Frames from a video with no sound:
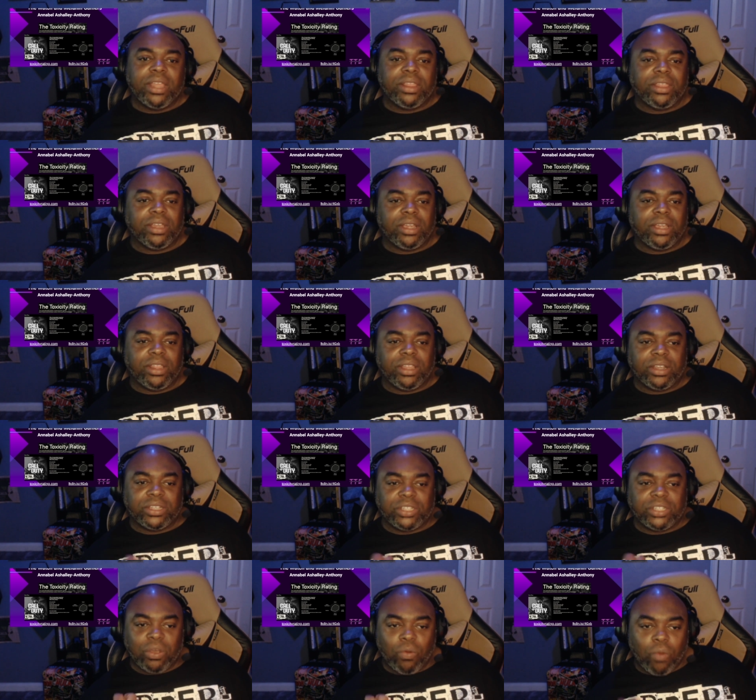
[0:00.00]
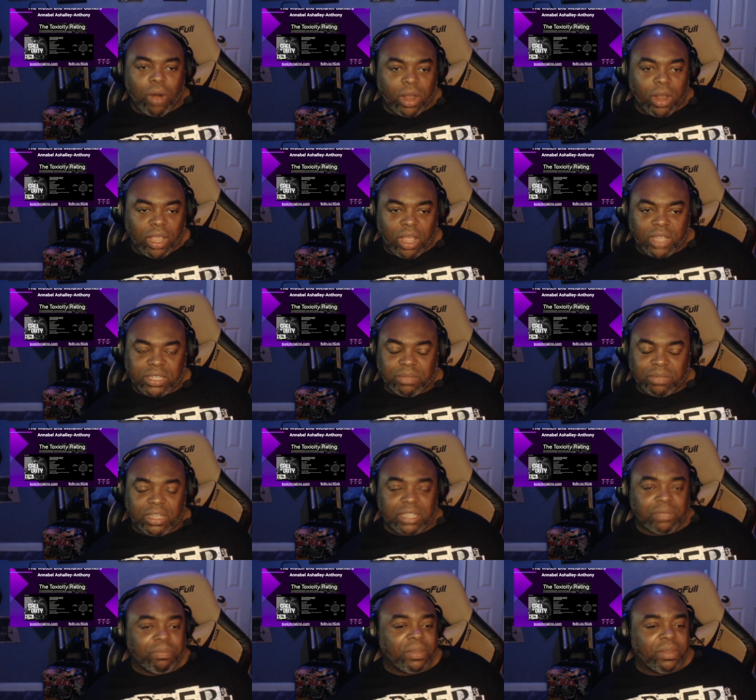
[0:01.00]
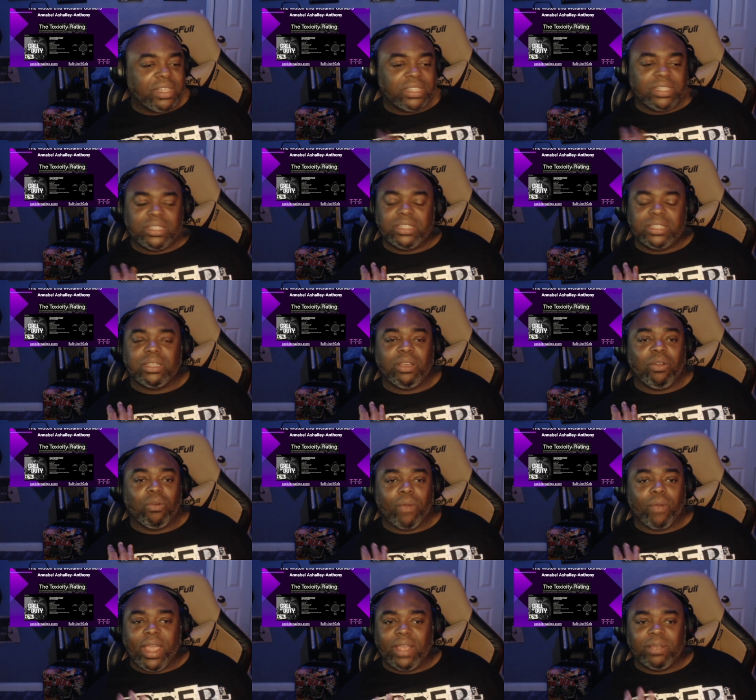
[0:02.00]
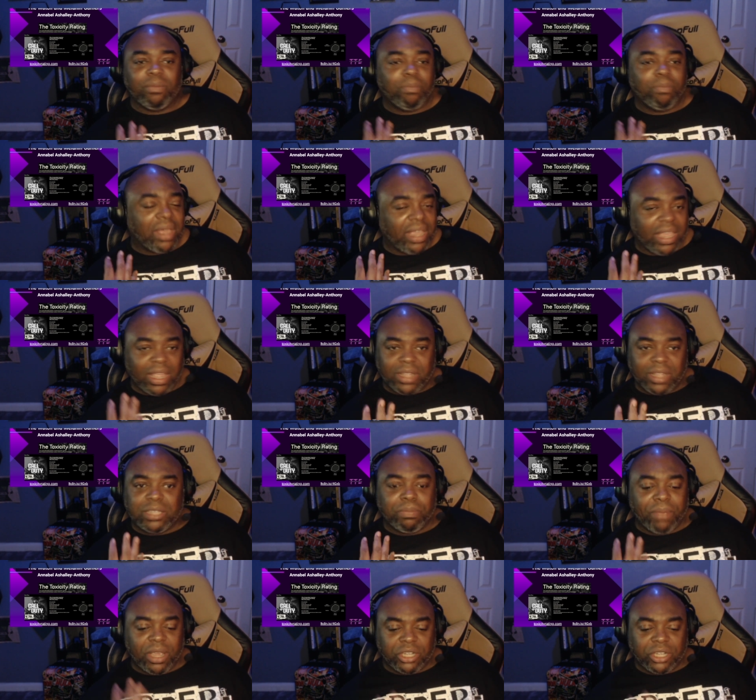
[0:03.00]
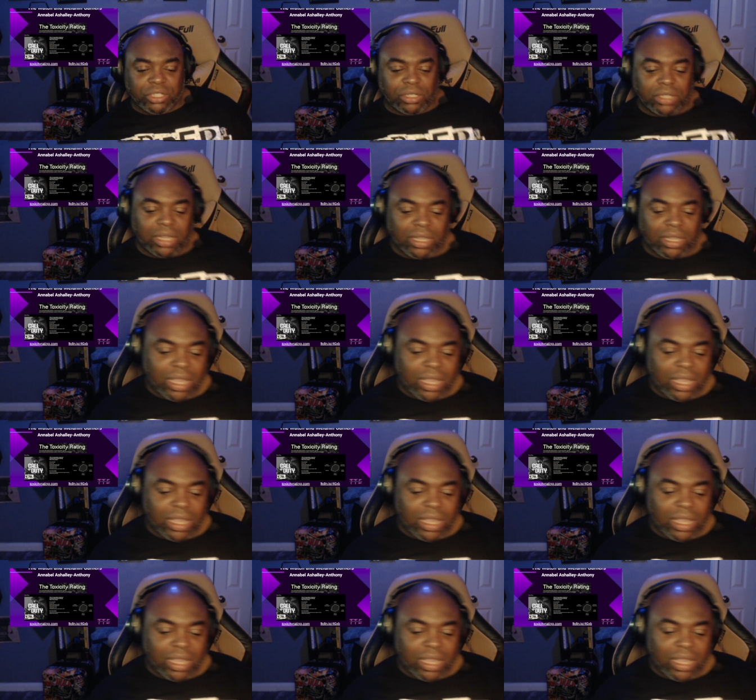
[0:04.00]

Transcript: They're, they're still working on some things, but this is great. Again, special.